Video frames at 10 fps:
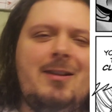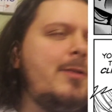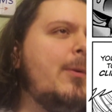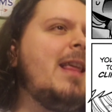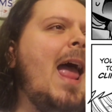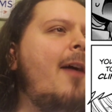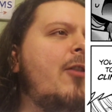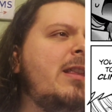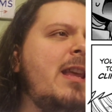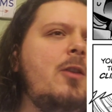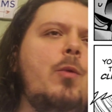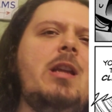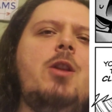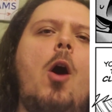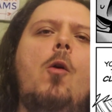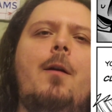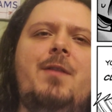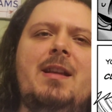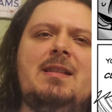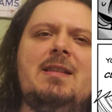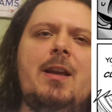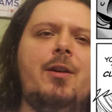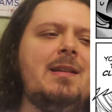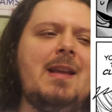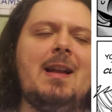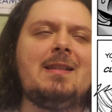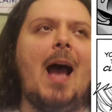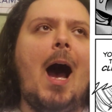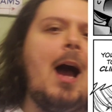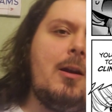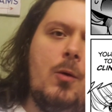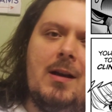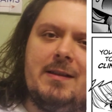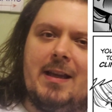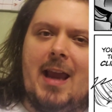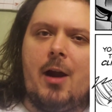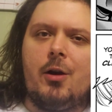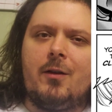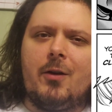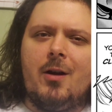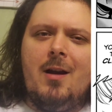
Just with everything we know of this series and as Aqua as a character,